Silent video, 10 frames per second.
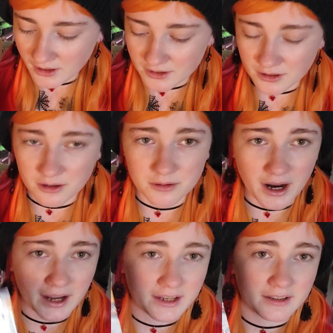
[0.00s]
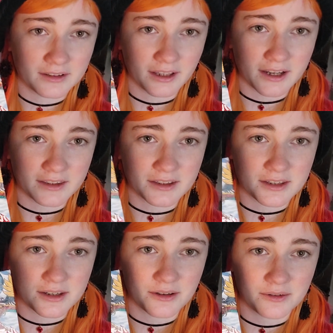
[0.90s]
So I like
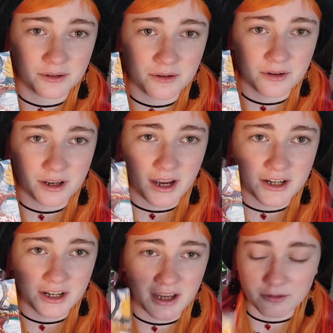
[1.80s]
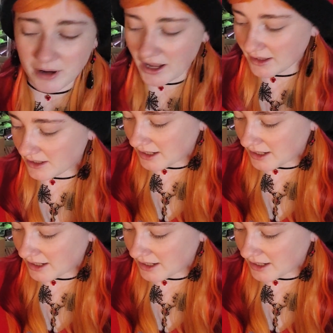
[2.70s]
this Rude eyeshadow palette.